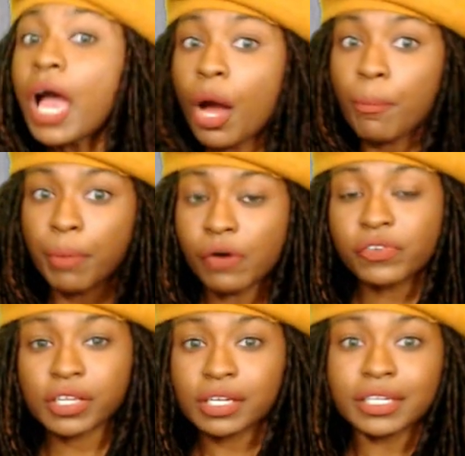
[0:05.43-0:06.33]
Both of
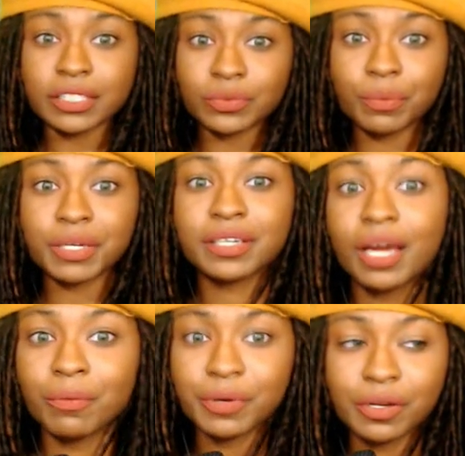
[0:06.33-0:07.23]
their links will be
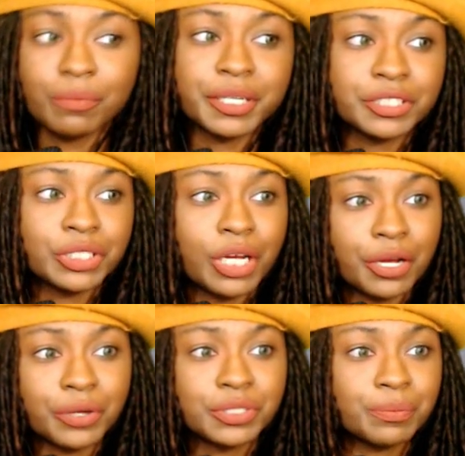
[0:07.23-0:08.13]
down below. Make sure y'all
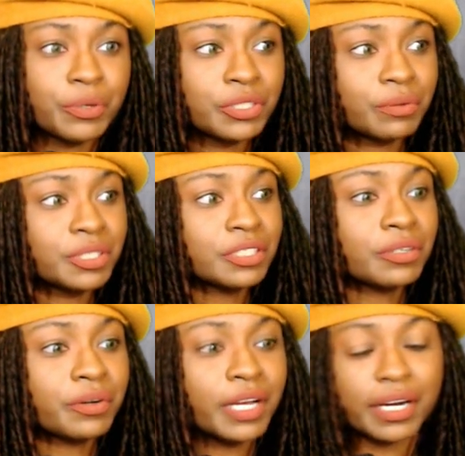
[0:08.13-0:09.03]
go support the original
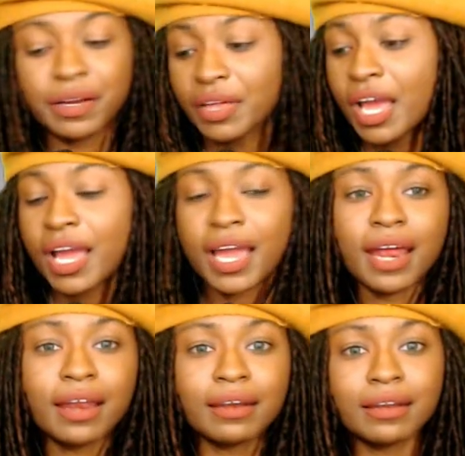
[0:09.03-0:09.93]
creator.
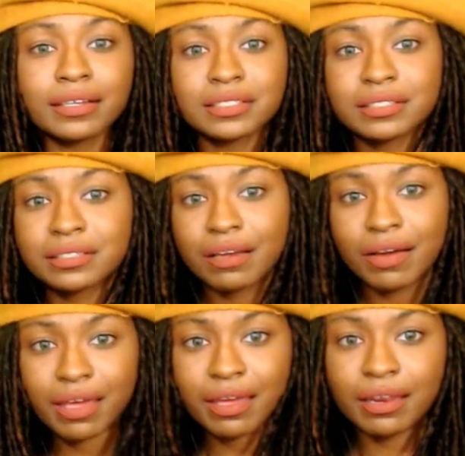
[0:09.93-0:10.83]
And let's go
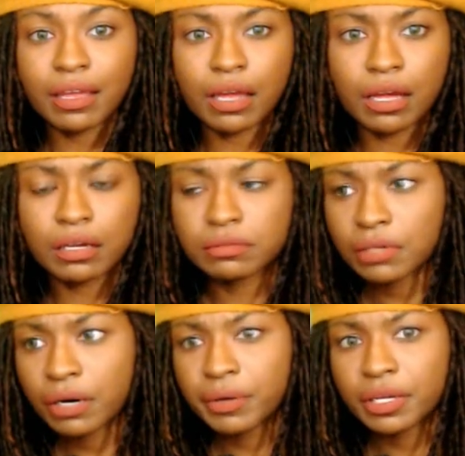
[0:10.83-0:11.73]
ahead. Uh,
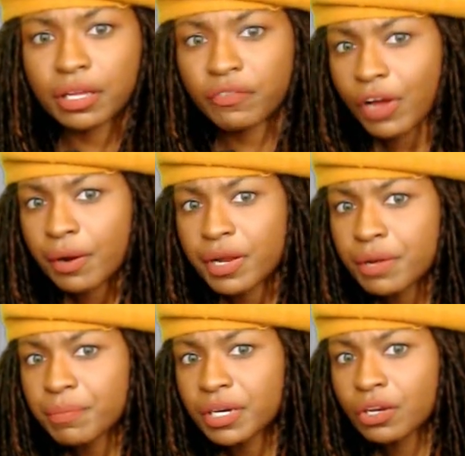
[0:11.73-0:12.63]
already, if I already
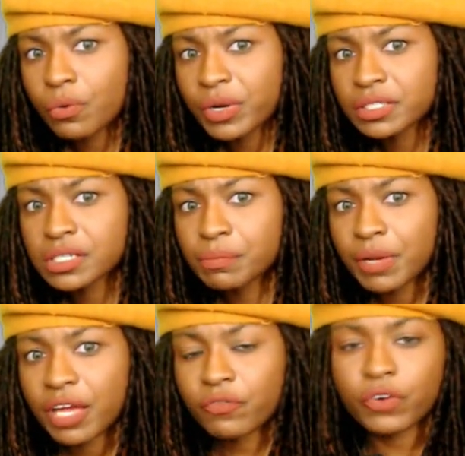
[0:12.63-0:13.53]
been your resident
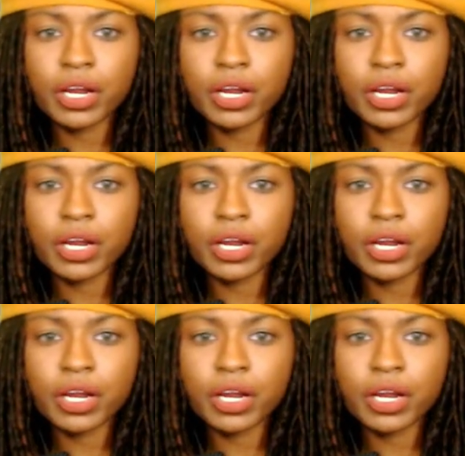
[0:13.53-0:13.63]
black friend,